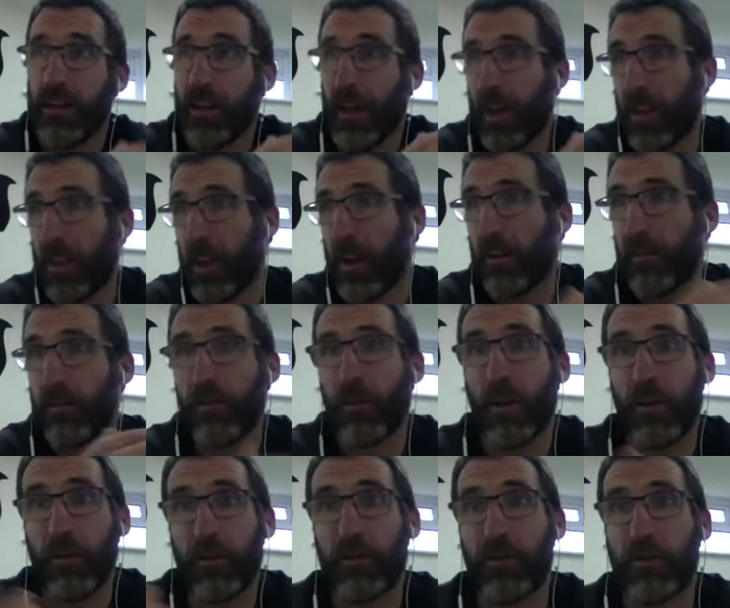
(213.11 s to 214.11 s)
And then I'll
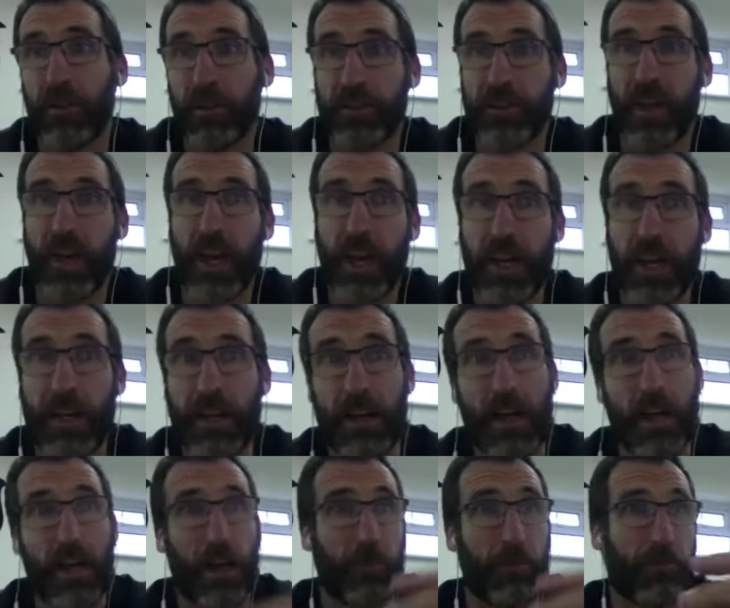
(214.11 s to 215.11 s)
follow through the day,
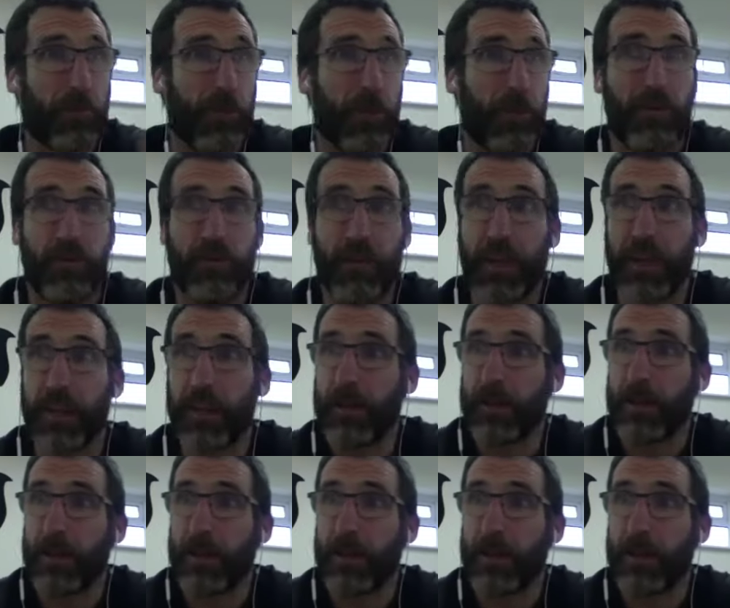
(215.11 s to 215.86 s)
observing,